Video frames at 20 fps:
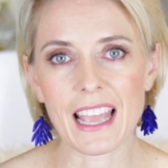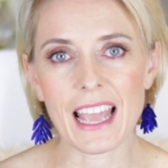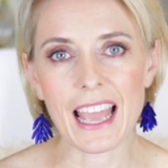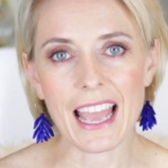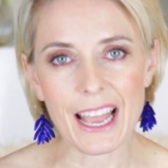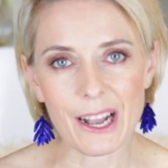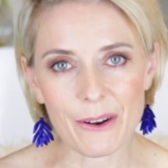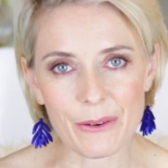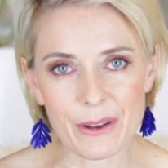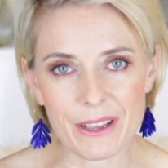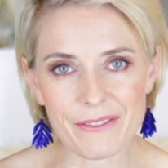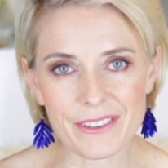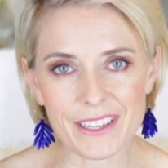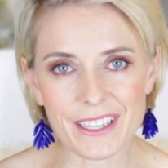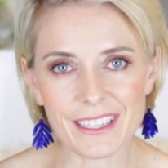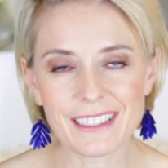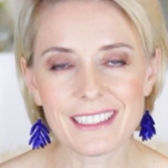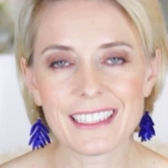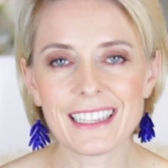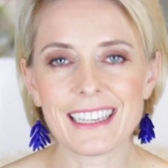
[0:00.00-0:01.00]

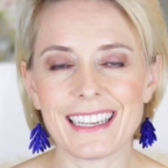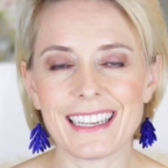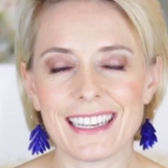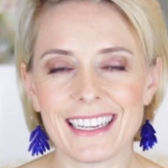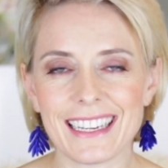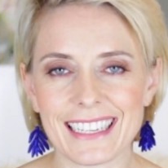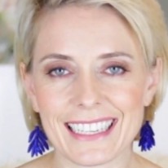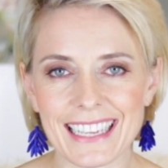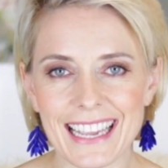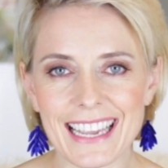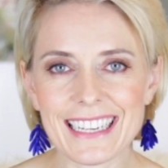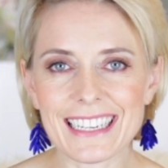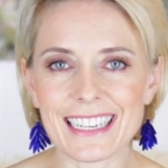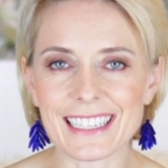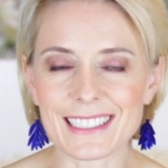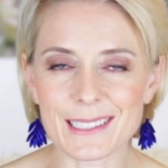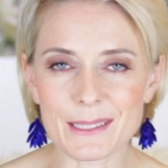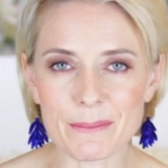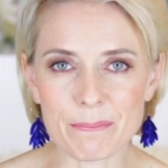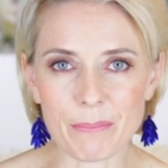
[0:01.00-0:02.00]
However, again, a
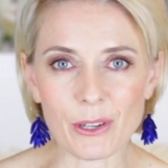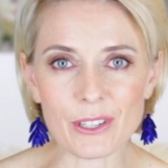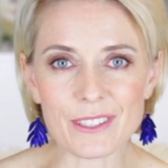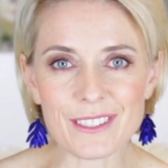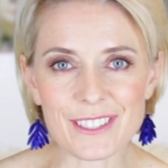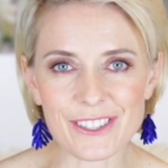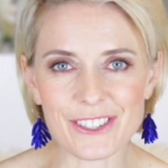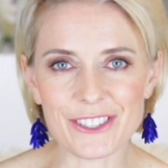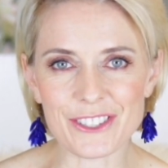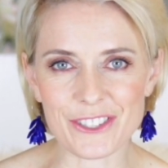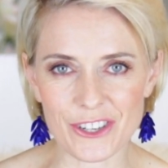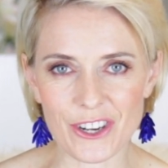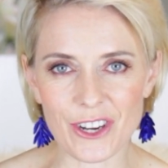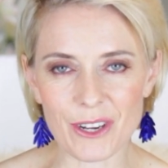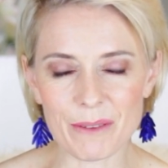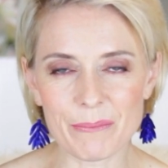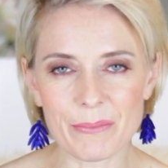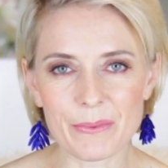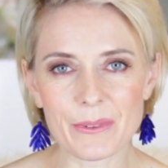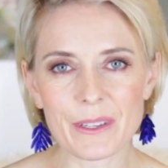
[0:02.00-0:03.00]
sponsored
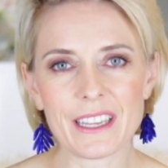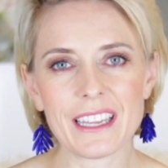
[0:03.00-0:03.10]
job,